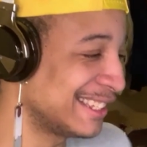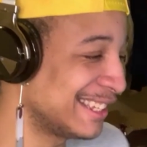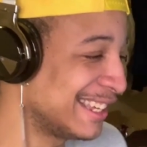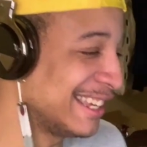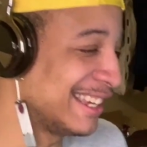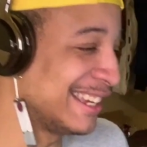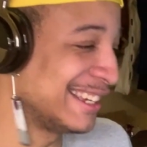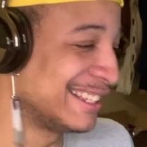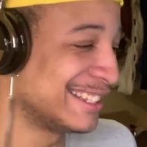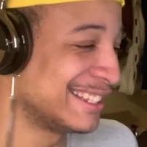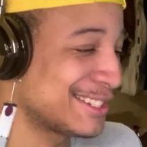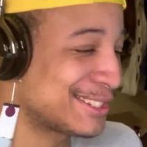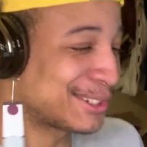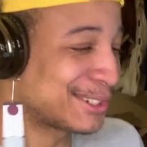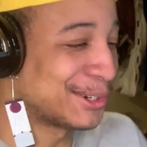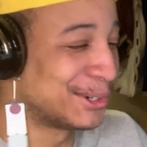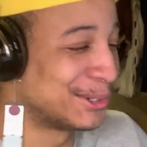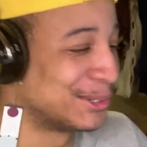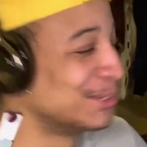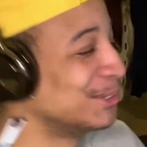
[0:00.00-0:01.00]
Hey, let's
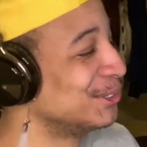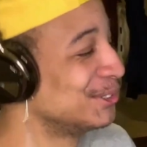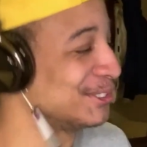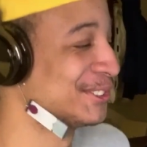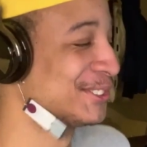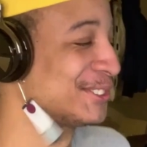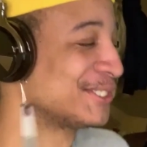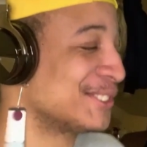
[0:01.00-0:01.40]
go!